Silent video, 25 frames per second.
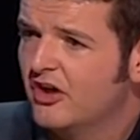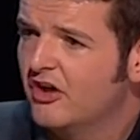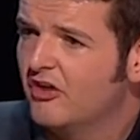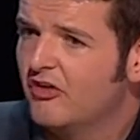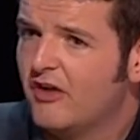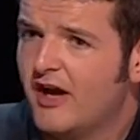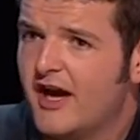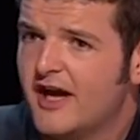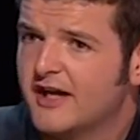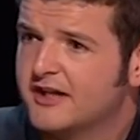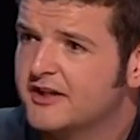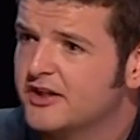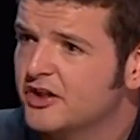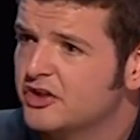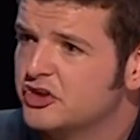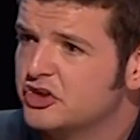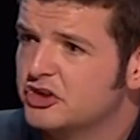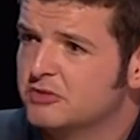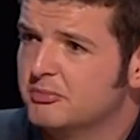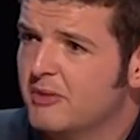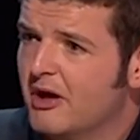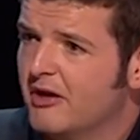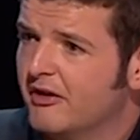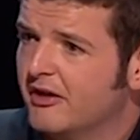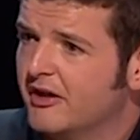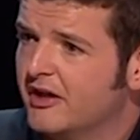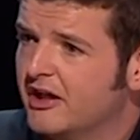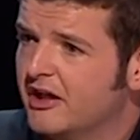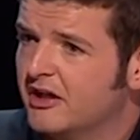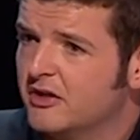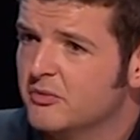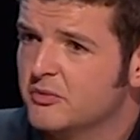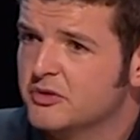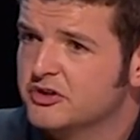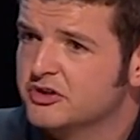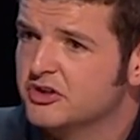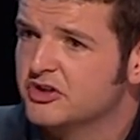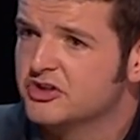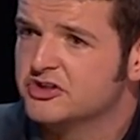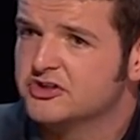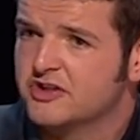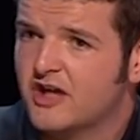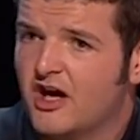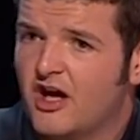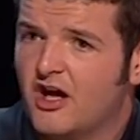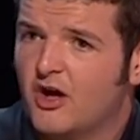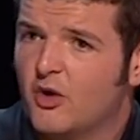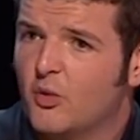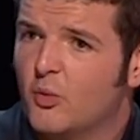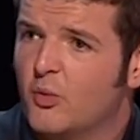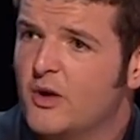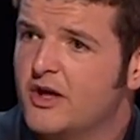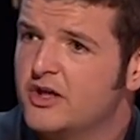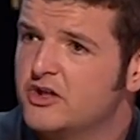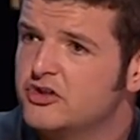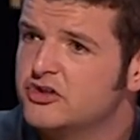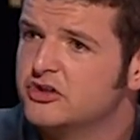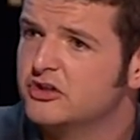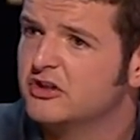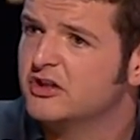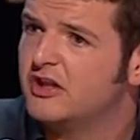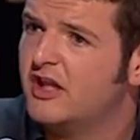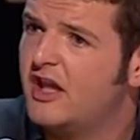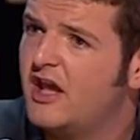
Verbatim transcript: lack of humility when they start whinging.